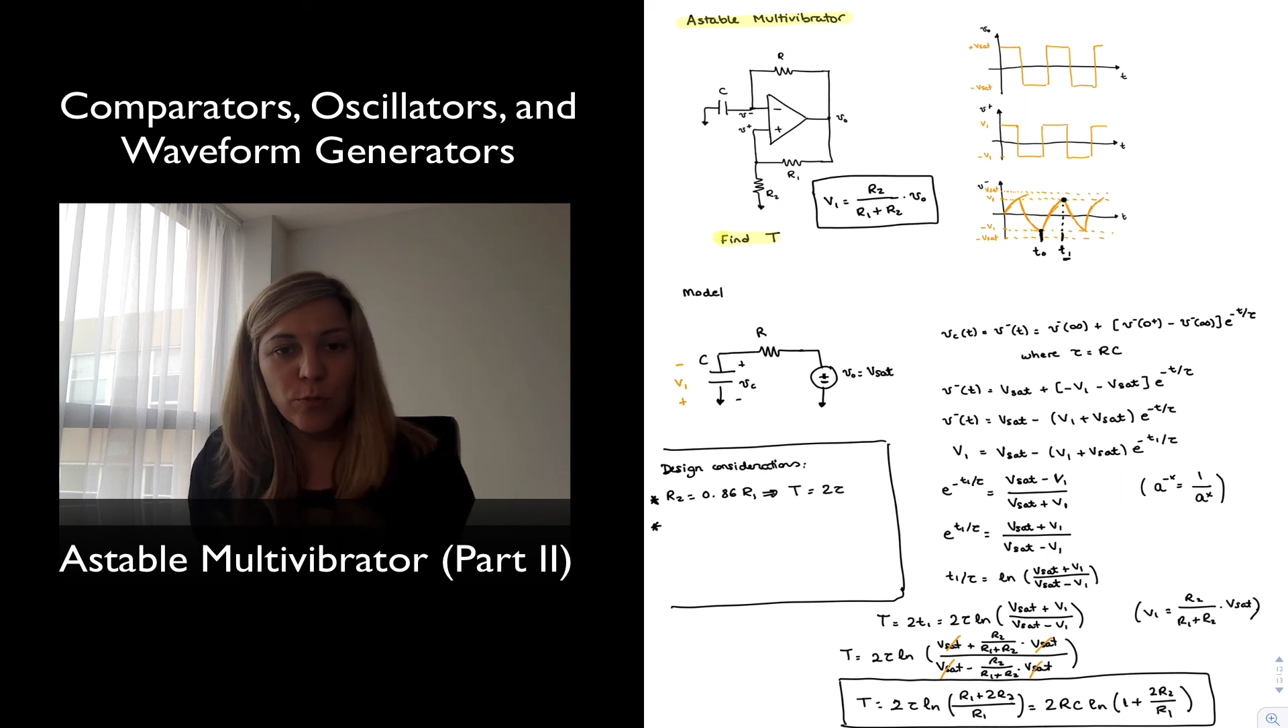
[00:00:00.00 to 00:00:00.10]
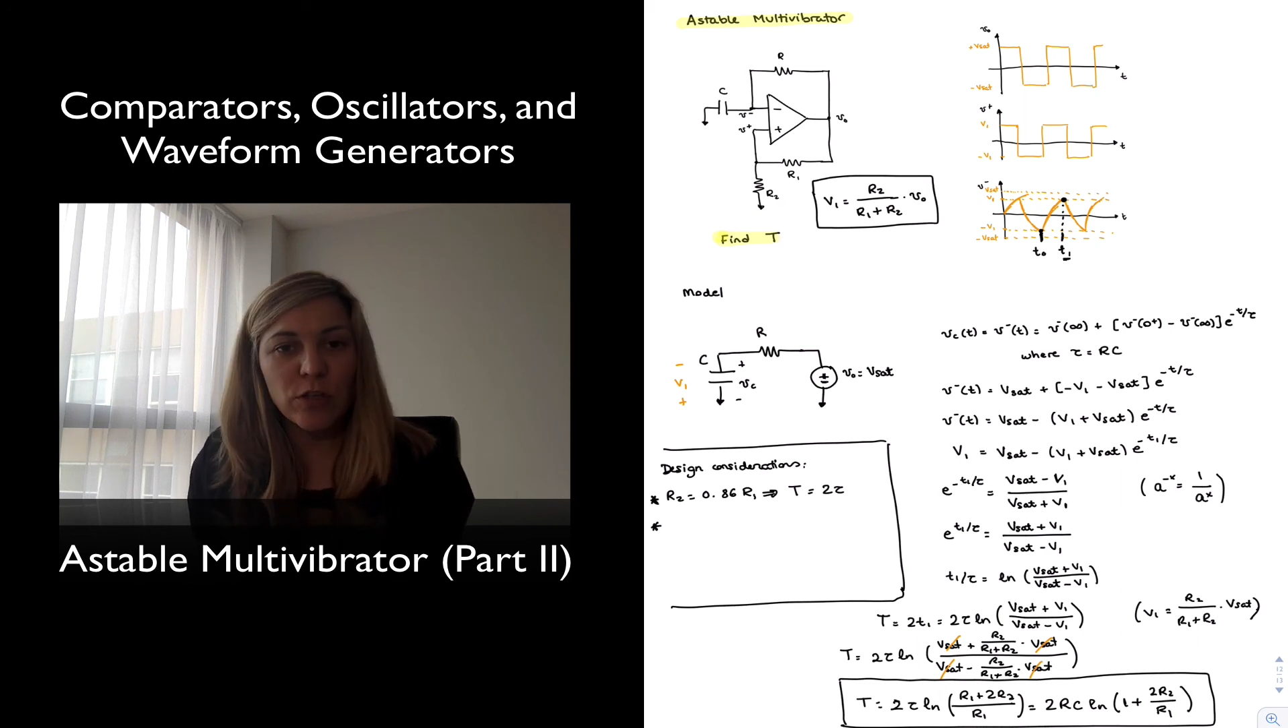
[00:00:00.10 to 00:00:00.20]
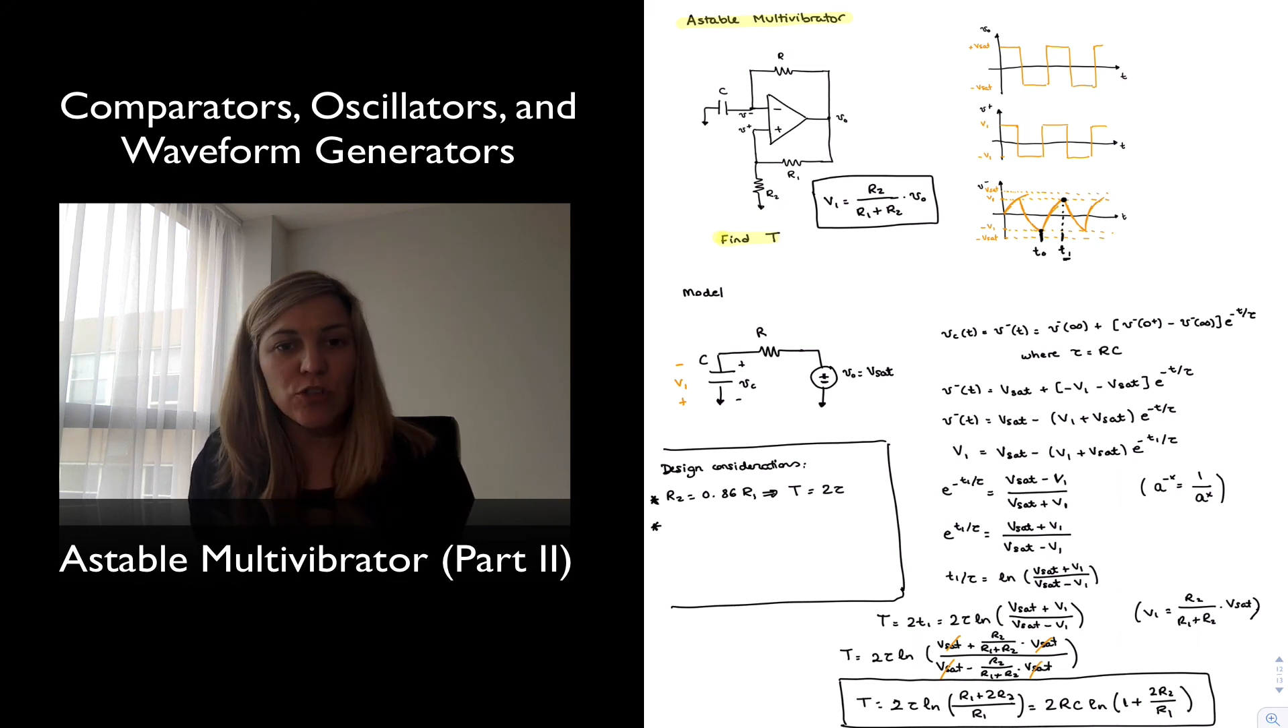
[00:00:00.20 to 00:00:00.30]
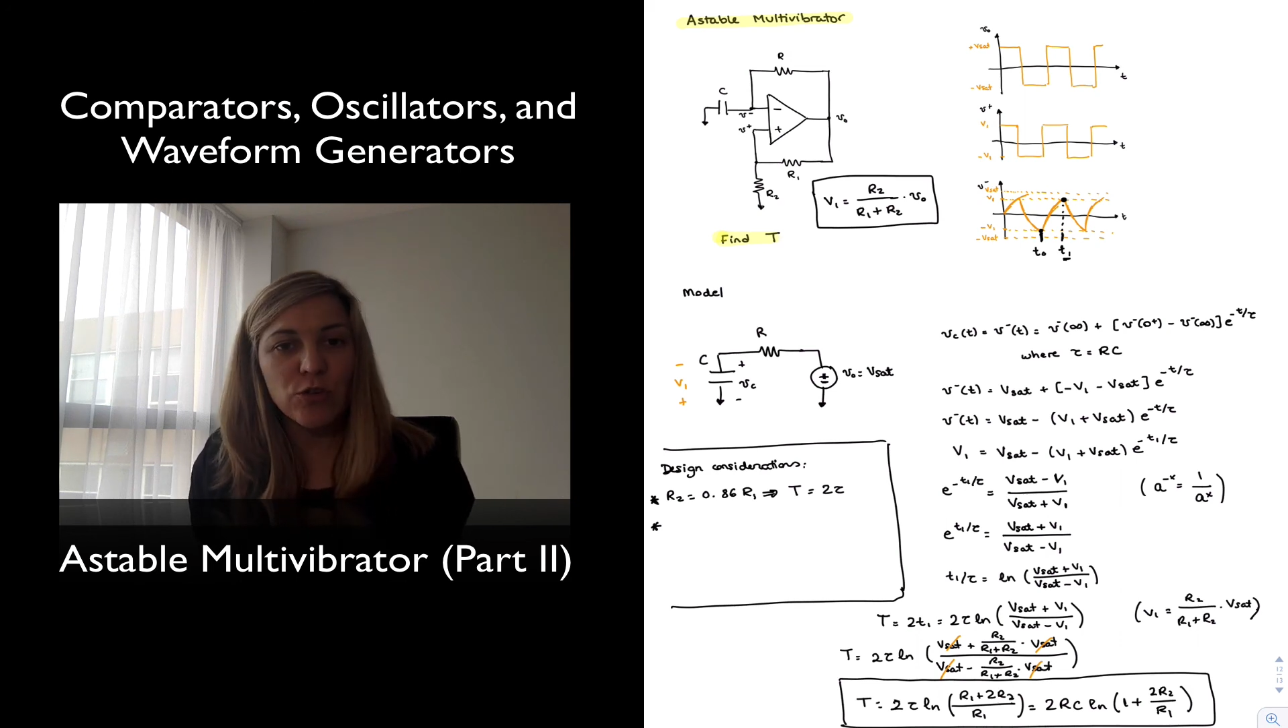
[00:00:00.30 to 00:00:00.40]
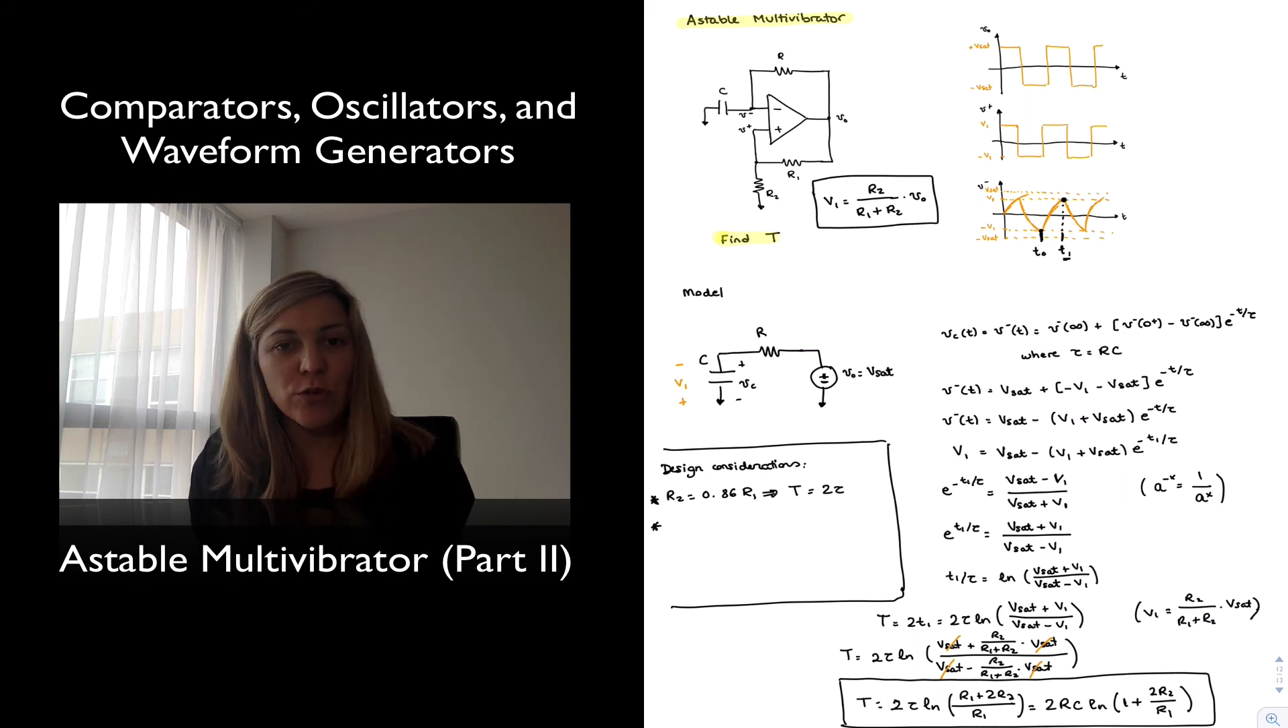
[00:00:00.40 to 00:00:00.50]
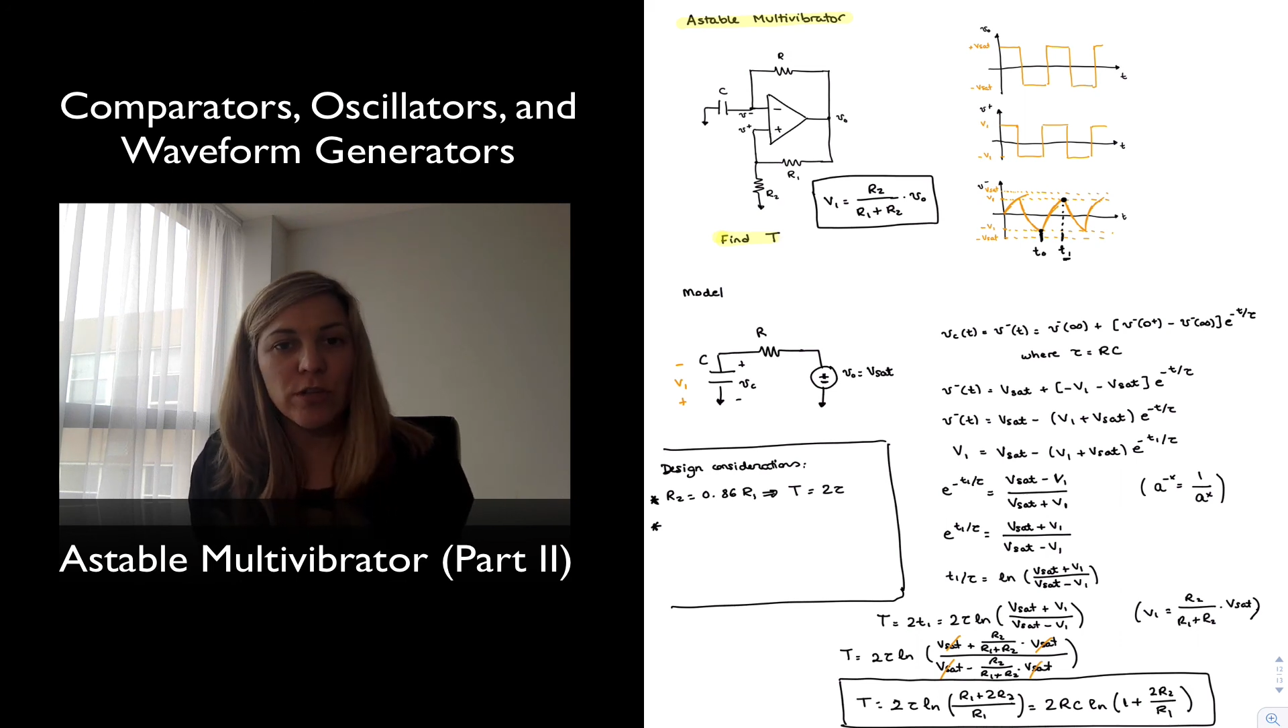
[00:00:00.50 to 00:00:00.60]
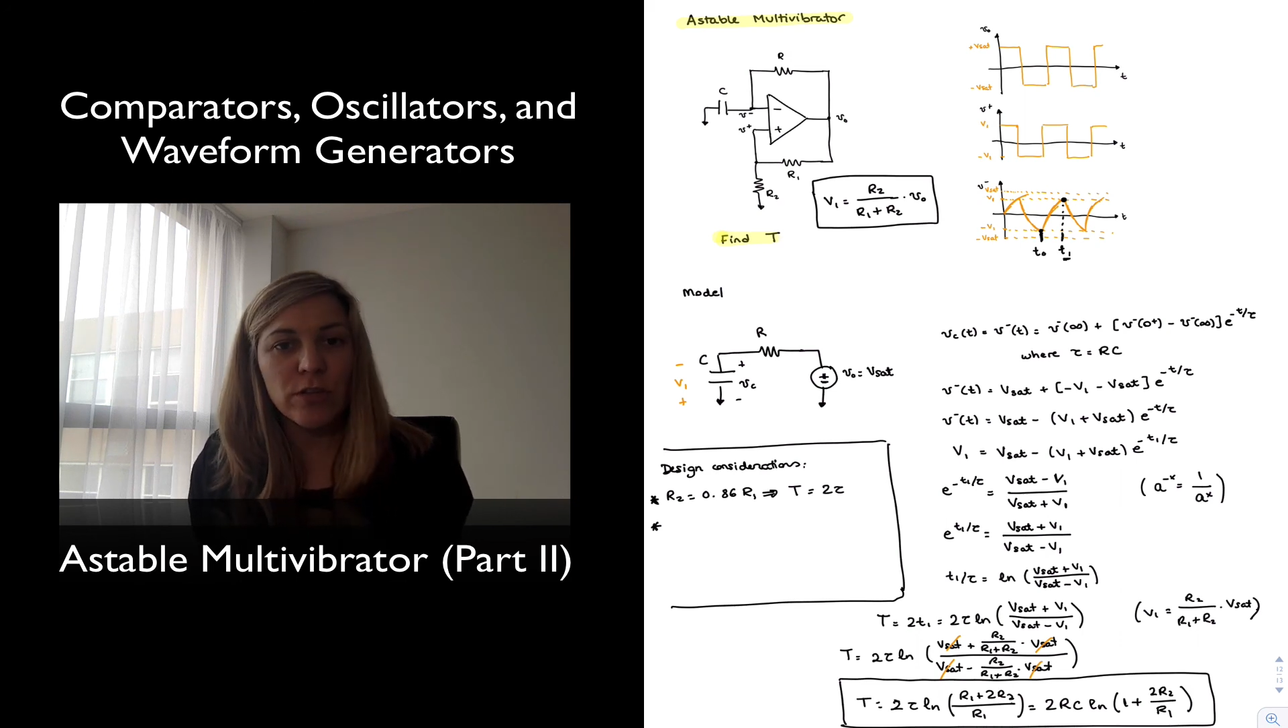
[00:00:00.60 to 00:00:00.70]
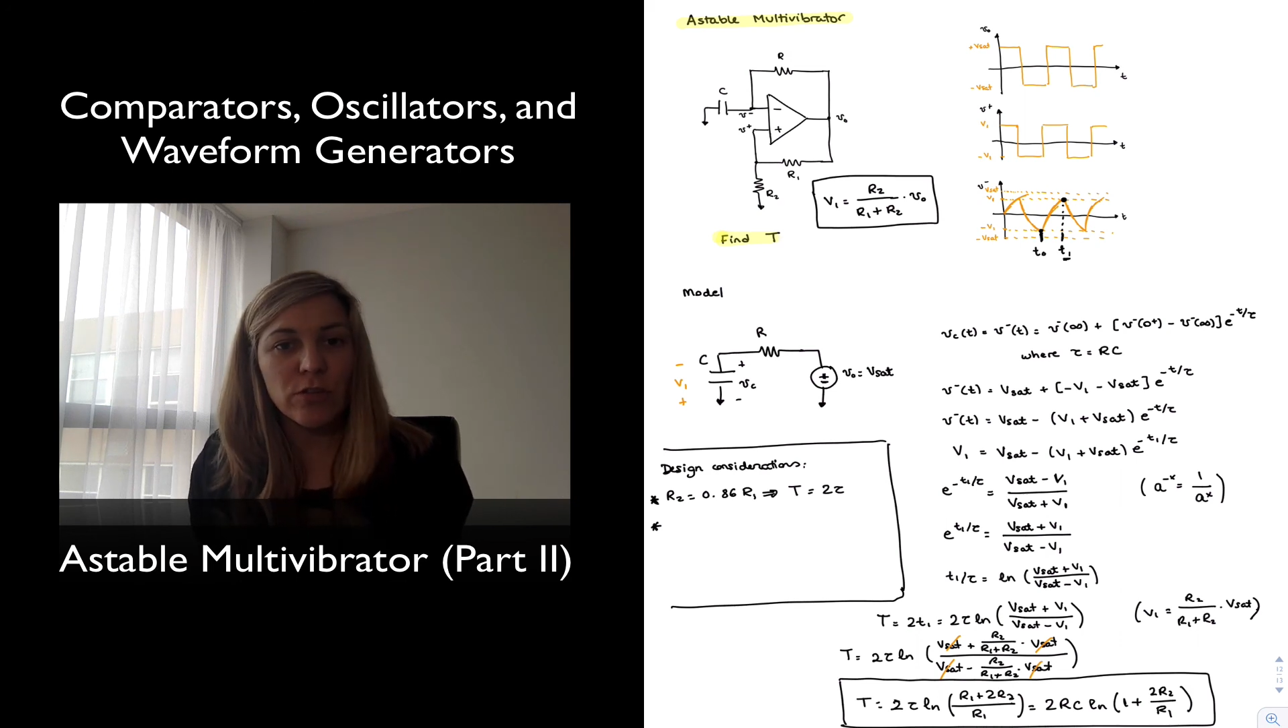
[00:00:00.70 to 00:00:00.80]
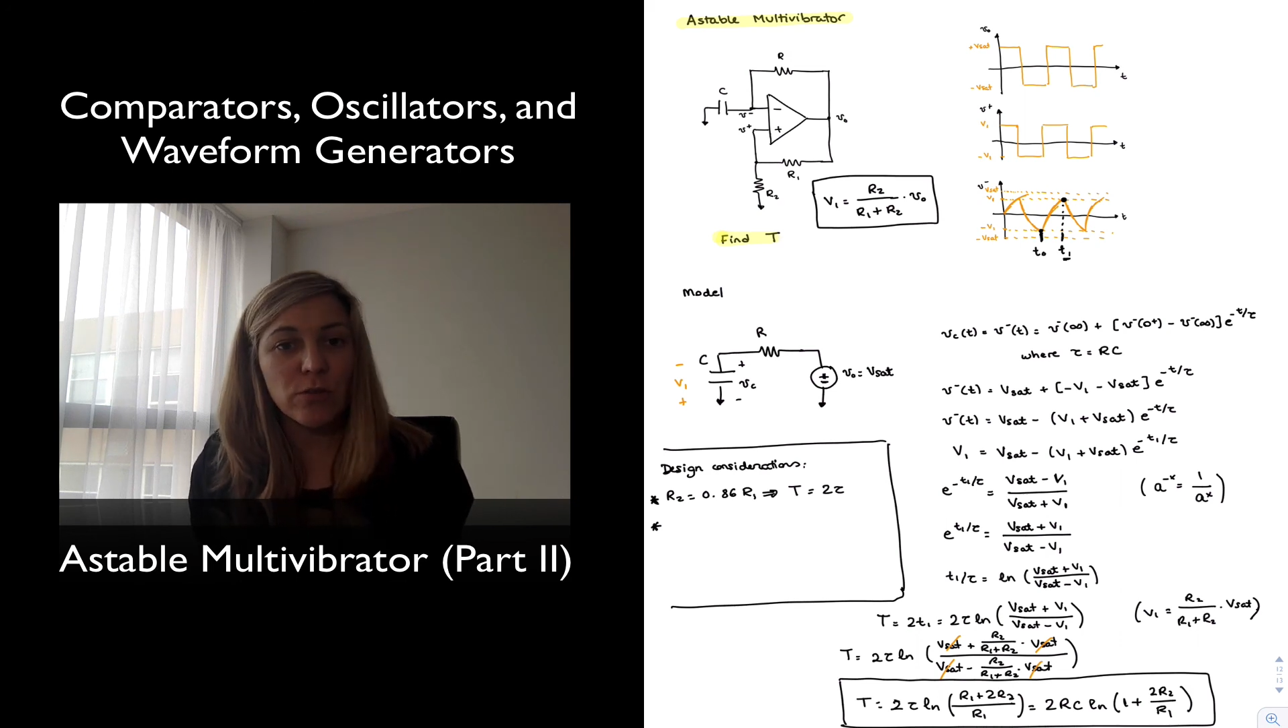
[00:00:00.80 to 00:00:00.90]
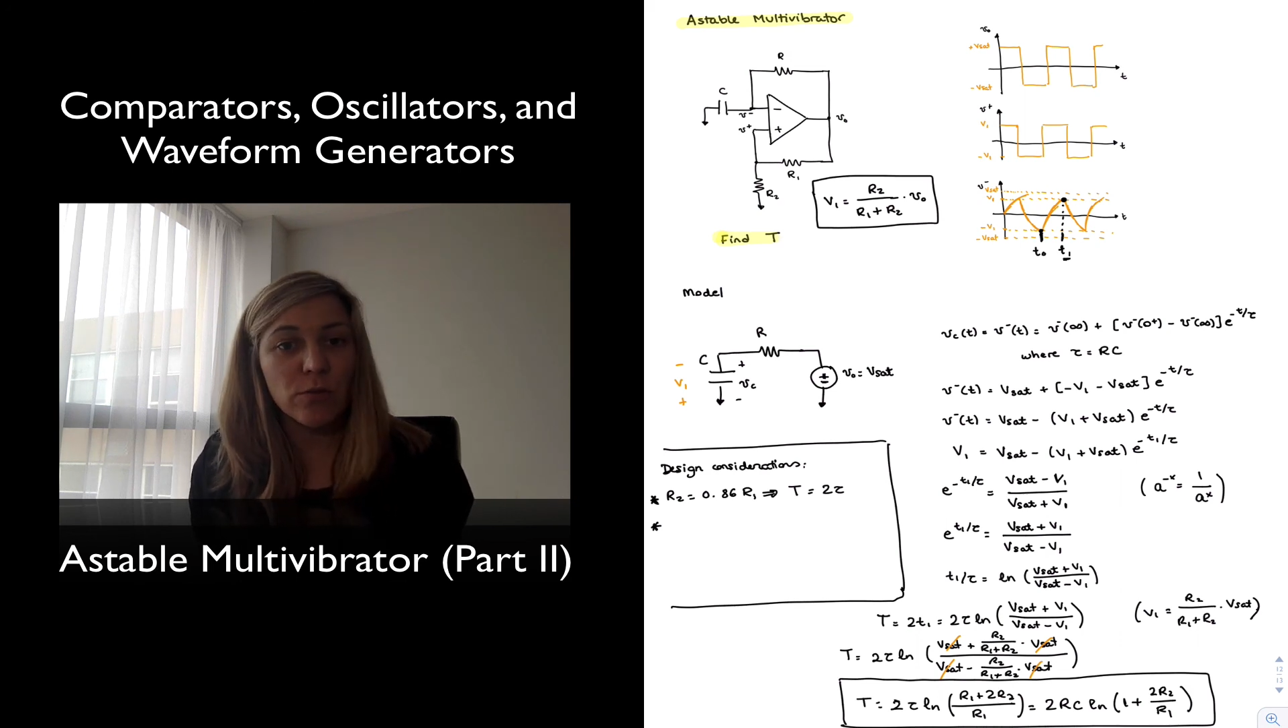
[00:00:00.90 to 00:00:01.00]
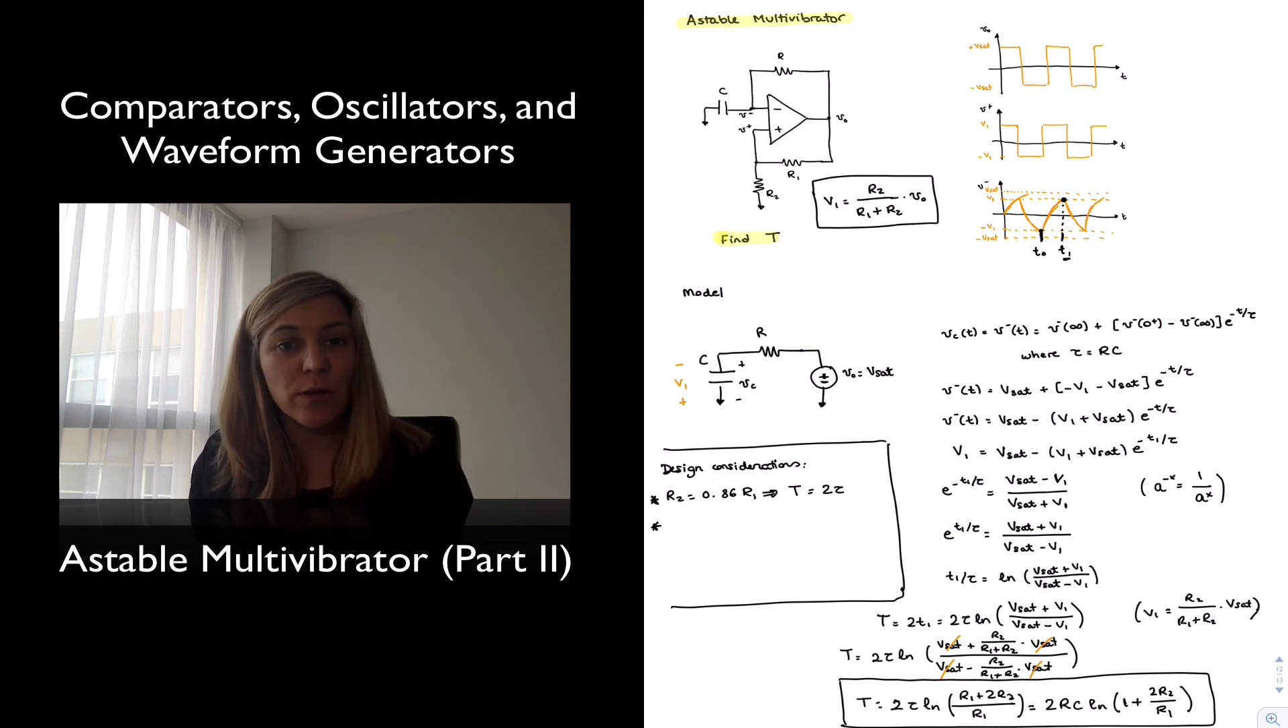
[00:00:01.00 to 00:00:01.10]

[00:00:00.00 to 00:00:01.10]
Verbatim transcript: make sure that